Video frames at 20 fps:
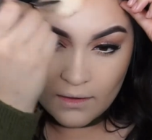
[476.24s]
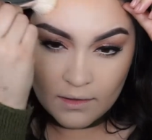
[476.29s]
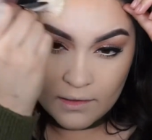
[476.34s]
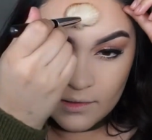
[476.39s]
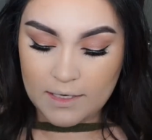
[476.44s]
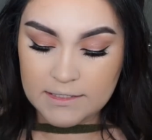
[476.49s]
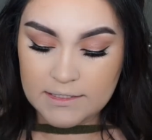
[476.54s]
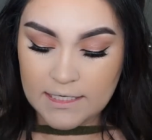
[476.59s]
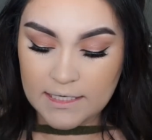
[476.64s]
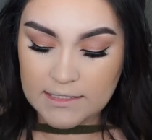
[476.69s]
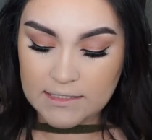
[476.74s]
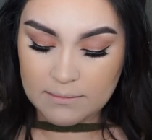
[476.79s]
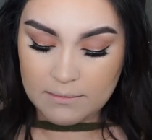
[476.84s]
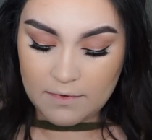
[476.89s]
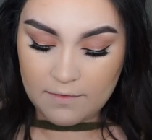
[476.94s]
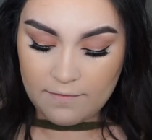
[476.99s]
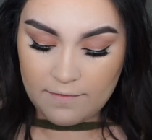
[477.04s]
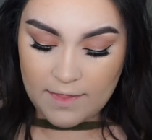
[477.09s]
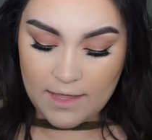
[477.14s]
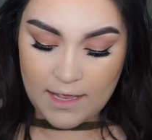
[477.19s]
I'm gonna take some
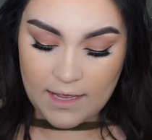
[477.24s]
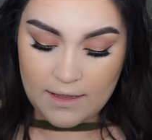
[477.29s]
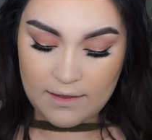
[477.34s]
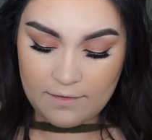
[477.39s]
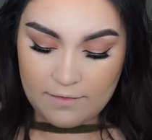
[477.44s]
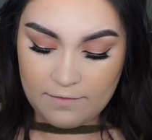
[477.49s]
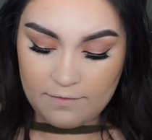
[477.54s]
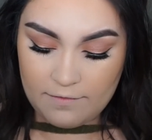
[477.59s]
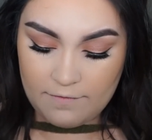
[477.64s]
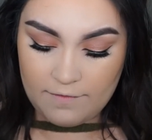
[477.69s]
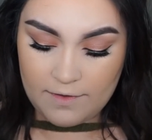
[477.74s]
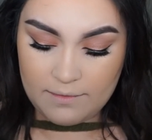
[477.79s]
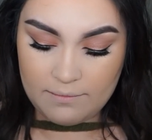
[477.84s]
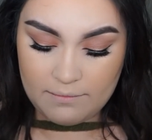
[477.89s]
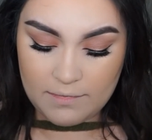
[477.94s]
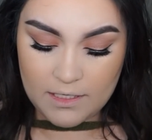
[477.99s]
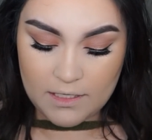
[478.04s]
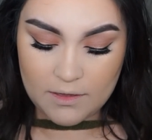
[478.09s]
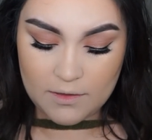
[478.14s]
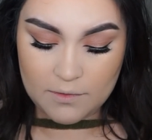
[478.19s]
of that Fit
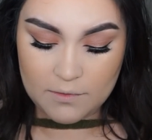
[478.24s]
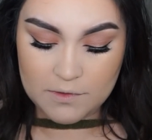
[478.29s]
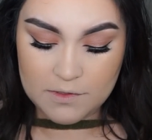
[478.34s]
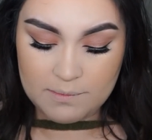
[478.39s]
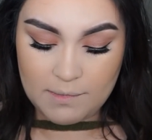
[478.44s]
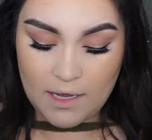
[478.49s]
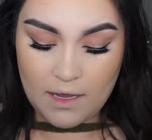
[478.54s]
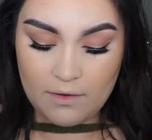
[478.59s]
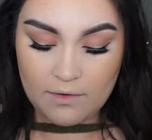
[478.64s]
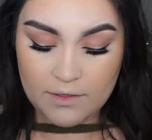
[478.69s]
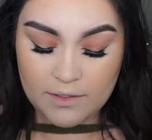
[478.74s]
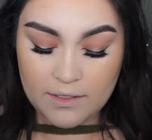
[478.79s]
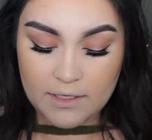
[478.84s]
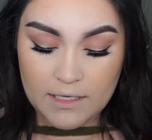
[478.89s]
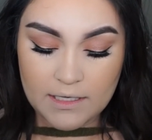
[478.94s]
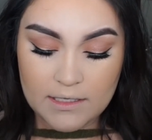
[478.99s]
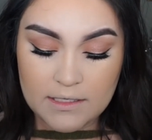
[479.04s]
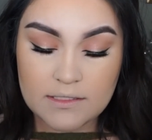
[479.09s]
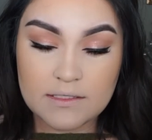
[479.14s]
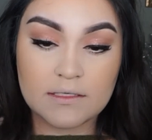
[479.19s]
Me Loose powder, you
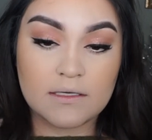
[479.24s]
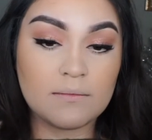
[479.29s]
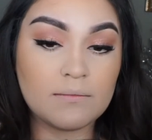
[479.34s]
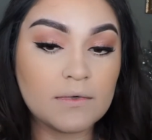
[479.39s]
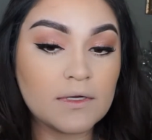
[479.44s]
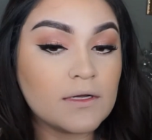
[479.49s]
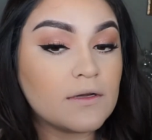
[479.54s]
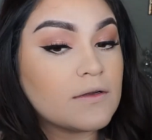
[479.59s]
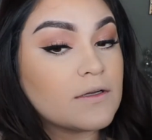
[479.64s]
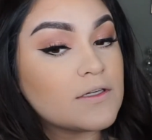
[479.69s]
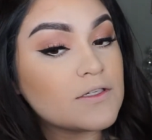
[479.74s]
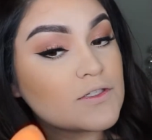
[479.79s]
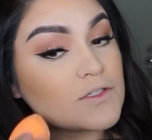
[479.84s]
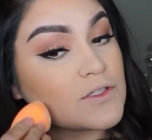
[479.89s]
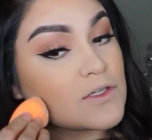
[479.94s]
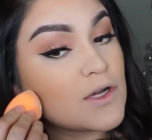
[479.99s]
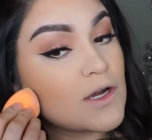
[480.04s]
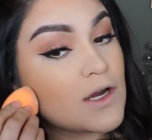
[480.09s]
guys, and I'm gonna go ahead and just